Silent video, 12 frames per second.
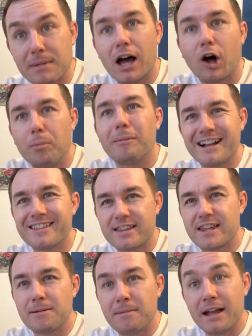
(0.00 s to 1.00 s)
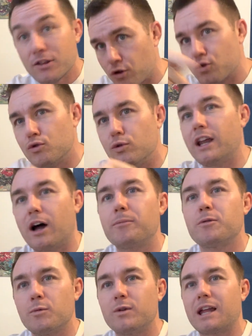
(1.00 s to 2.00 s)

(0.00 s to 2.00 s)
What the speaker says: help my teammates who had helped me with